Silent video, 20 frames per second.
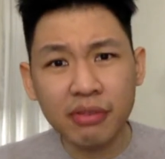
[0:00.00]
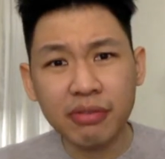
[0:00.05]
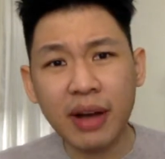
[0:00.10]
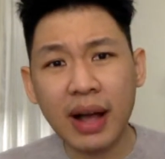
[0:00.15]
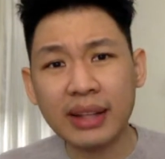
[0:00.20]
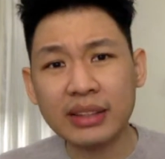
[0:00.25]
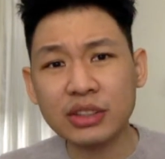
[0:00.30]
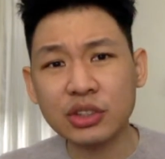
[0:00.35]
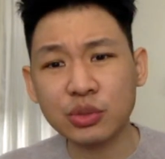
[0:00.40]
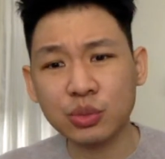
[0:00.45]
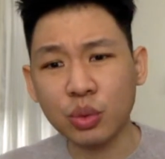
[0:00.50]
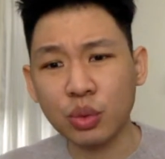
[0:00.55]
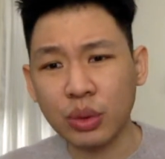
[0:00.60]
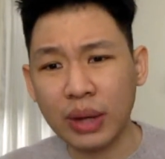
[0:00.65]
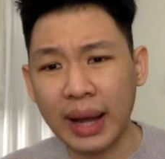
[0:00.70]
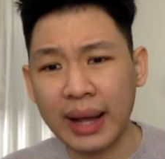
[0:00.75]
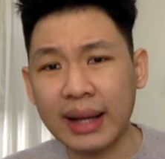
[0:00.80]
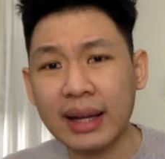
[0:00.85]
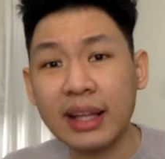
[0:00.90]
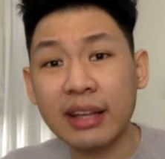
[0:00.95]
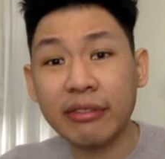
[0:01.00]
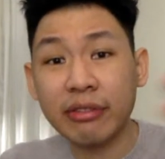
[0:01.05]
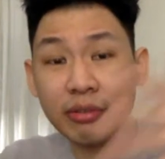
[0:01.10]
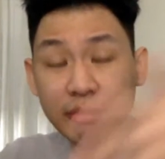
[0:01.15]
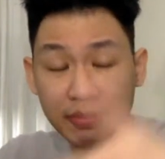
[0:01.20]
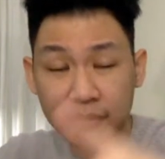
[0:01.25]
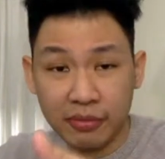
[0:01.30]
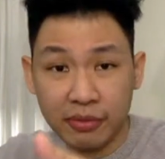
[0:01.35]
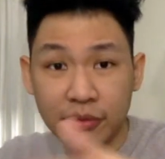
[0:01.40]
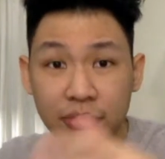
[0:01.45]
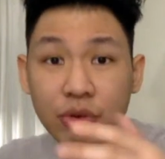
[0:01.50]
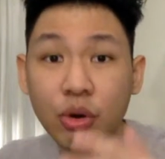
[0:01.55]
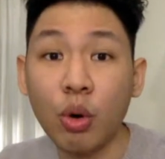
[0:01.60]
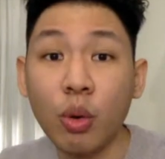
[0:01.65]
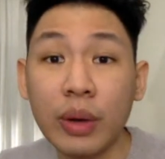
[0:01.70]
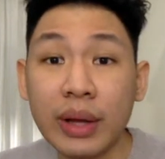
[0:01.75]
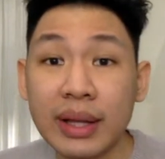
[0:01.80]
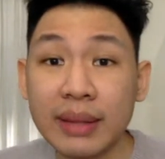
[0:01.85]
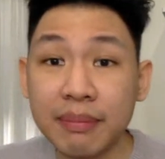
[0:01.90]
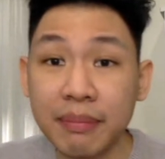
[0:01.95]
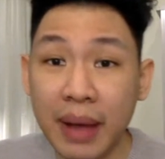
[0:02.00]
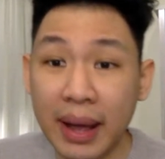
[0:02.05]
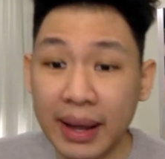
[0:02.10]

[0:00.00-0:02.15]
funds will likely flow in